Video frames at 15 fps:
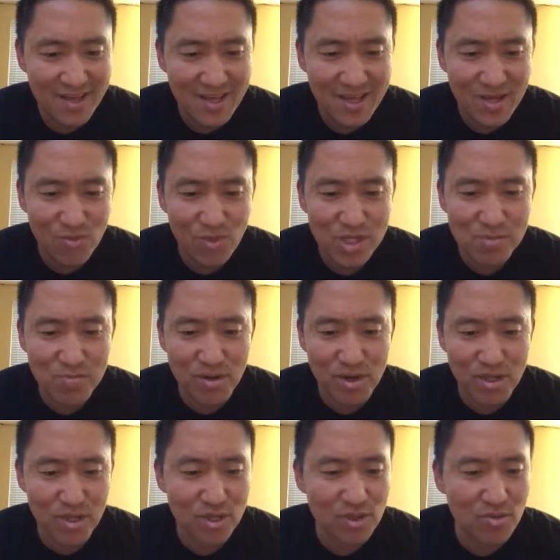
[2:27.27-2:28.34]
he whispered
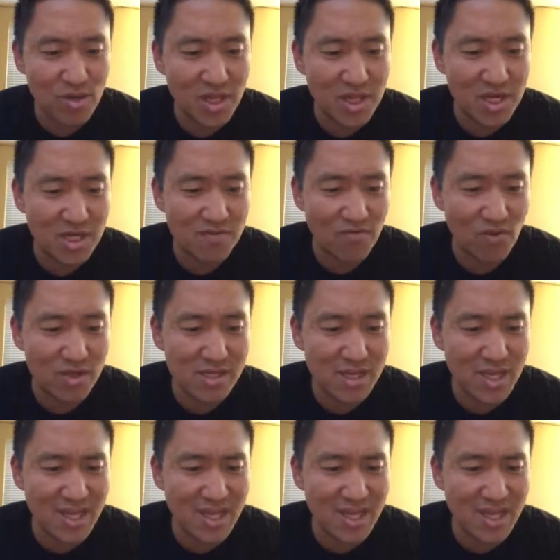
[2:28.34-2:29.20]
with a thrill in his voice.